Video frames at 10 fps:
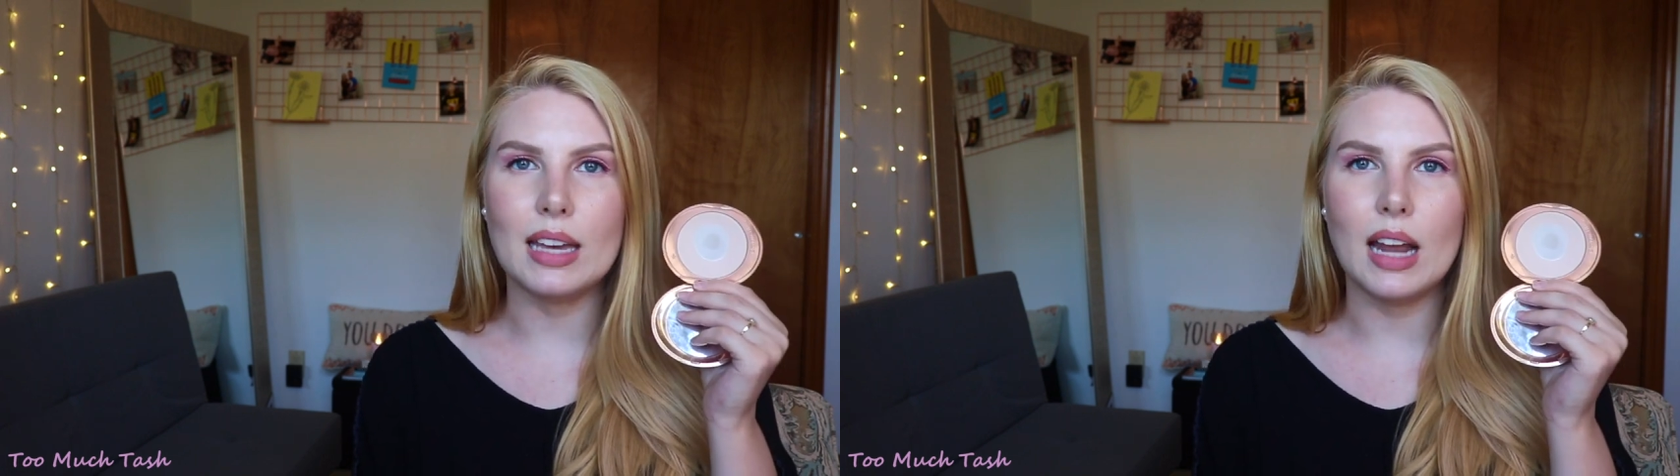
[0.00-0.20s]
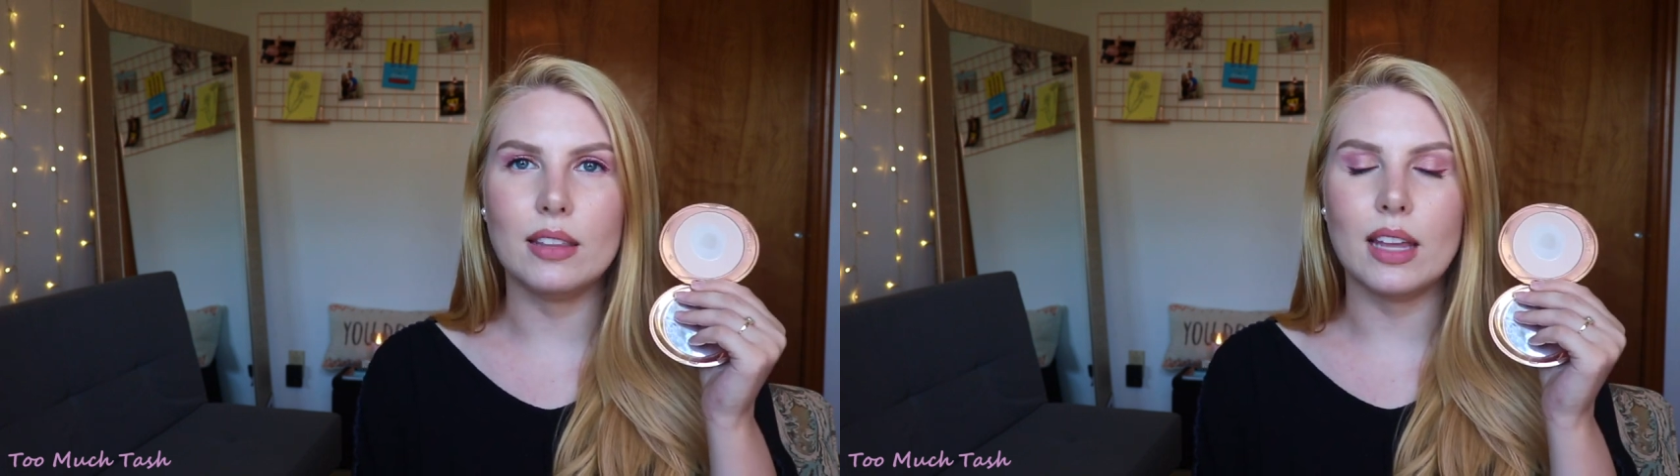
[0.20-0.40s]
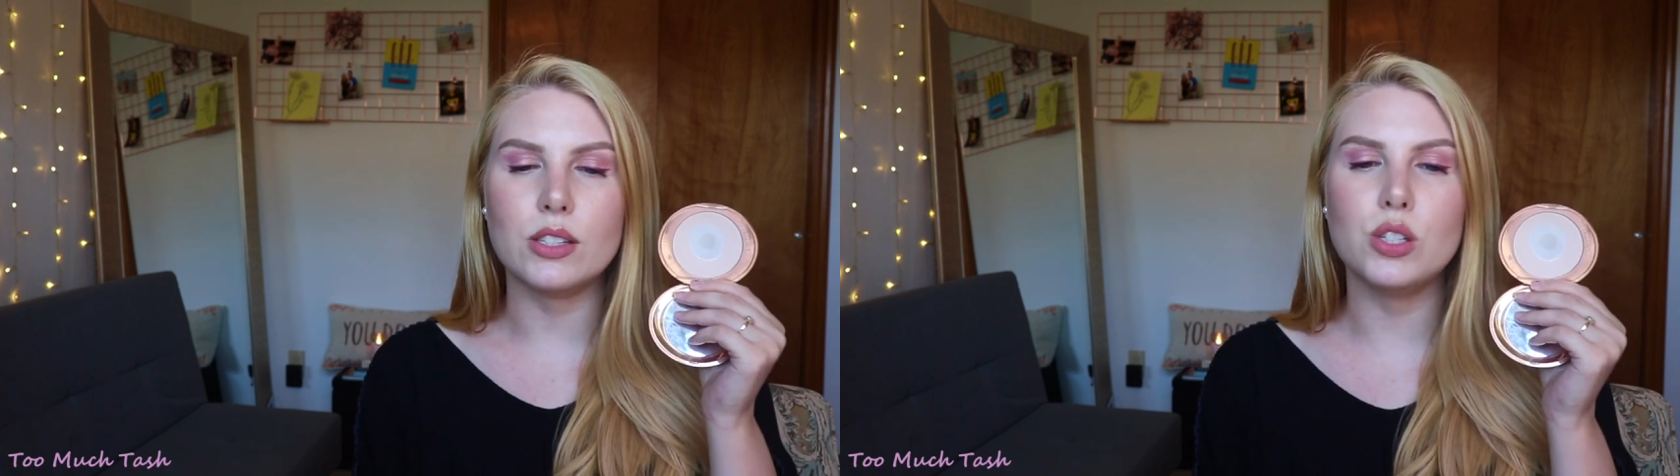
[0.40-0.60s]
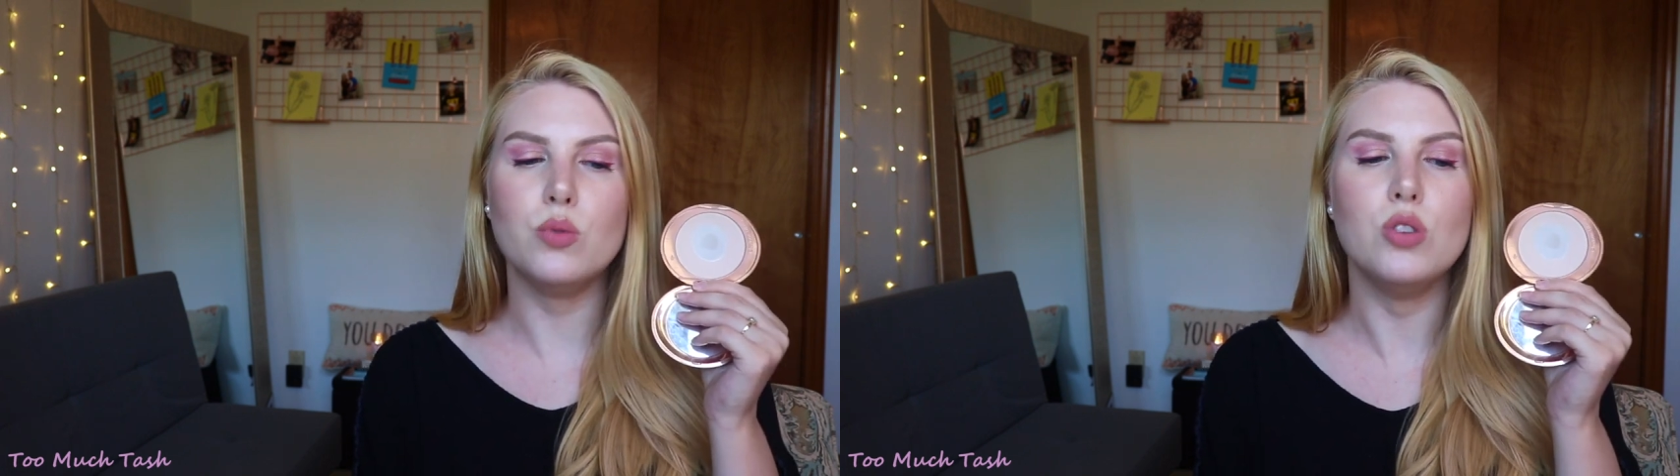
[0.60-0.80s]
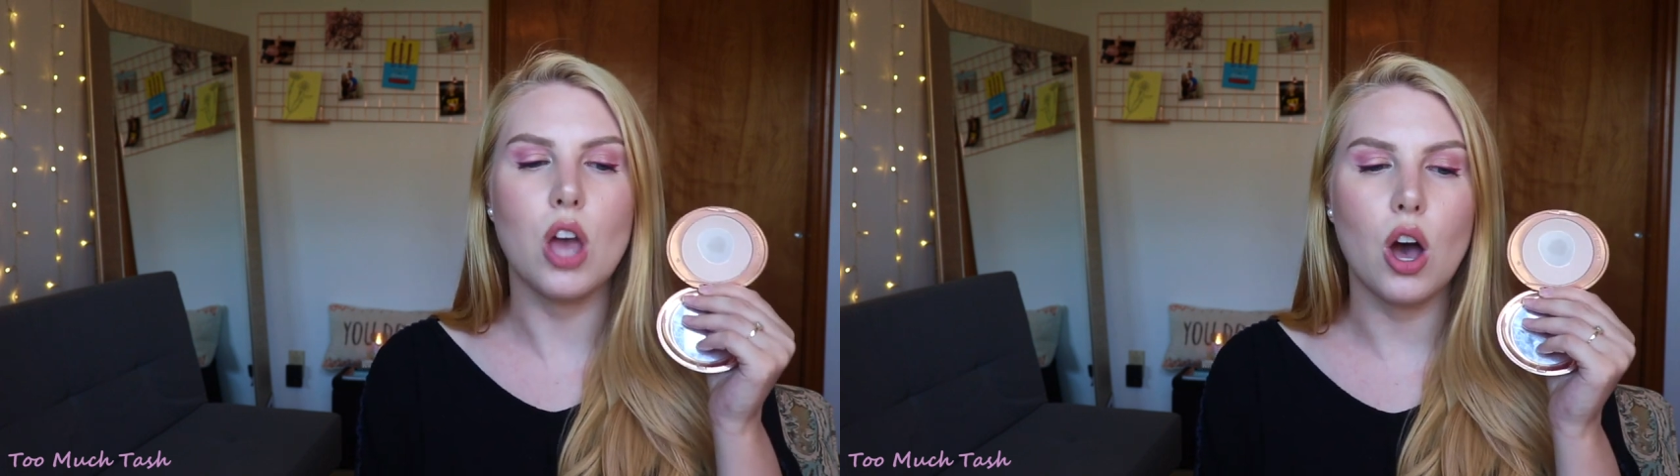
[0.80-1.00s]
it unless
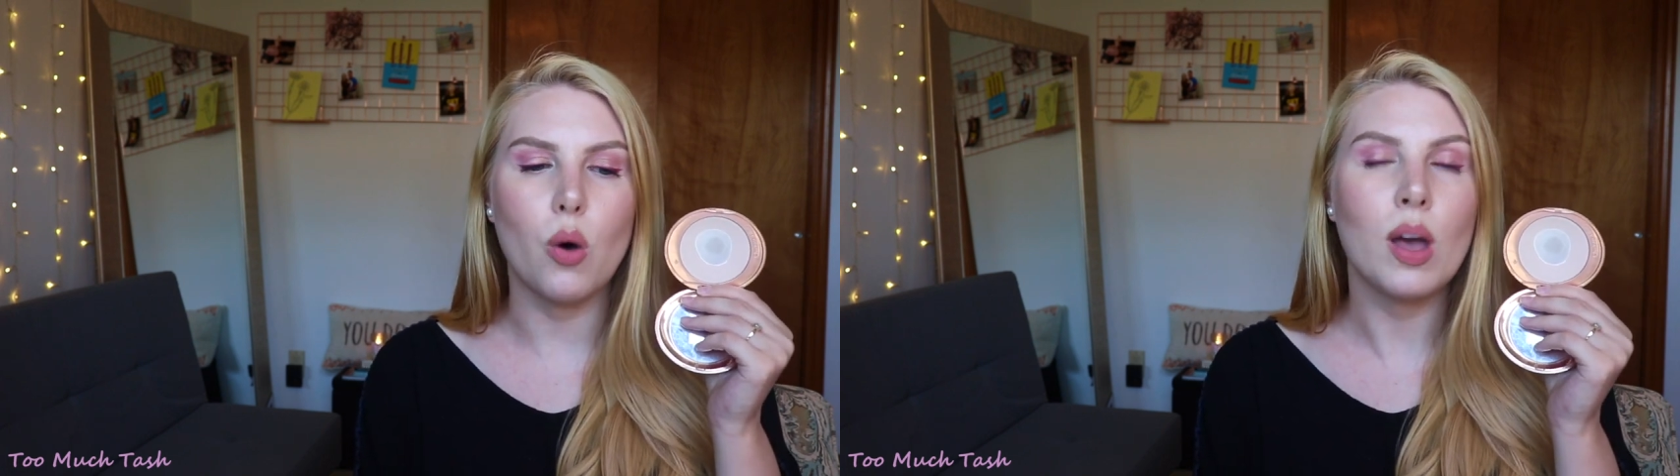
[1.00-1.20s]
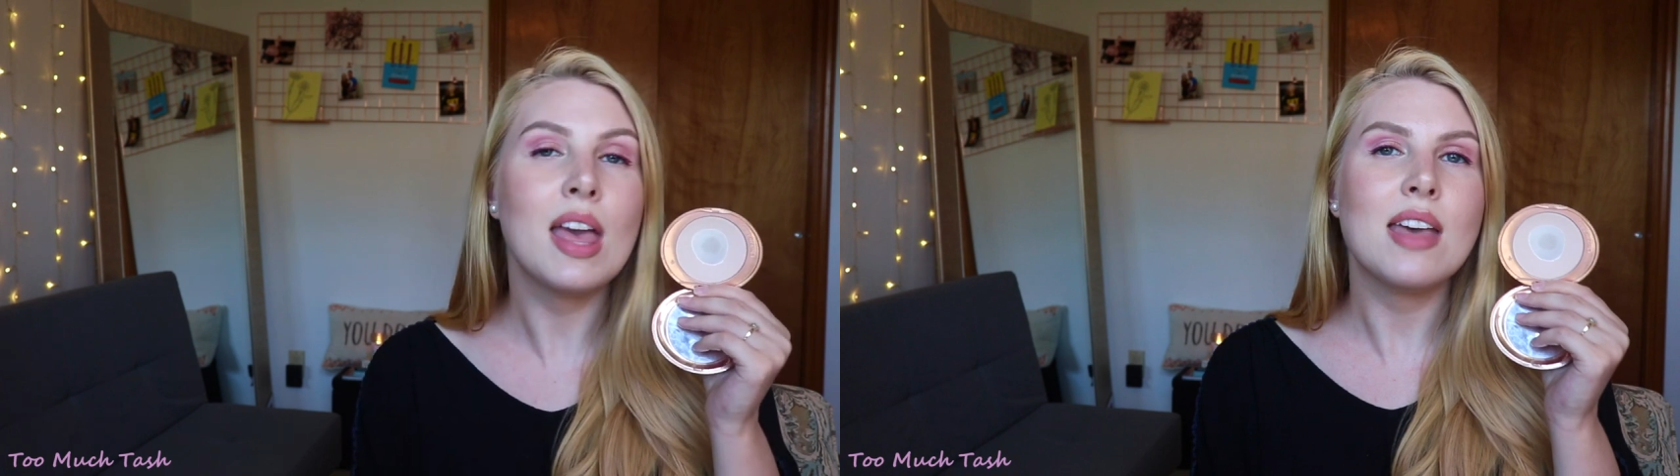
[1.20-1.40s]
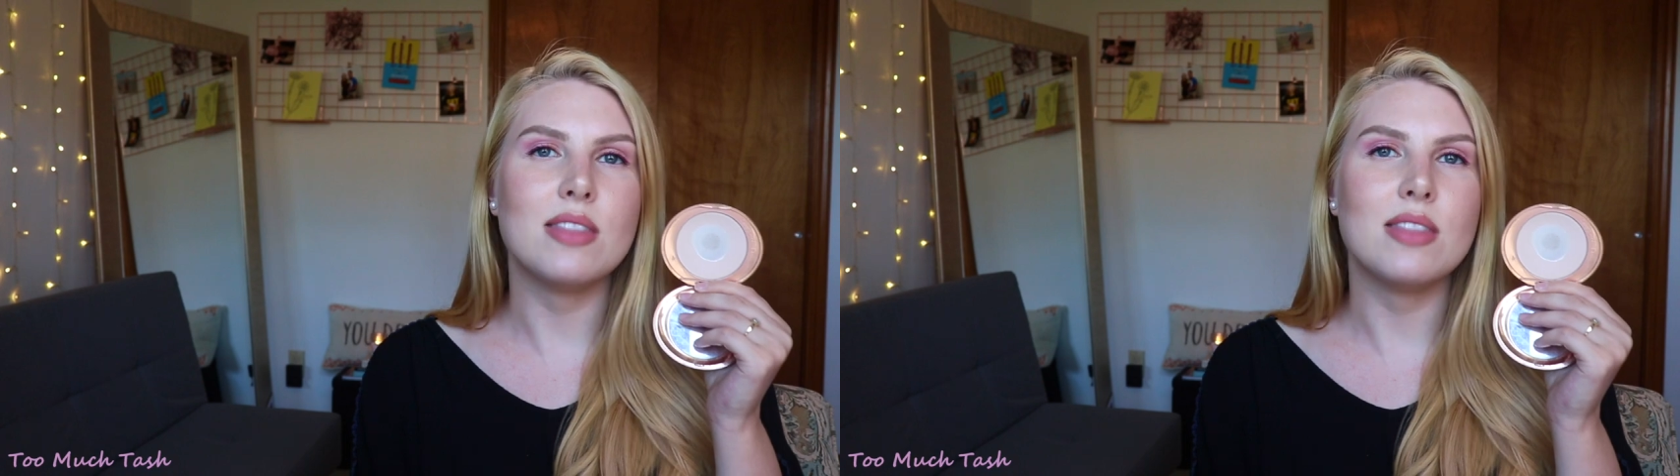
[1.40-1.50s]
you know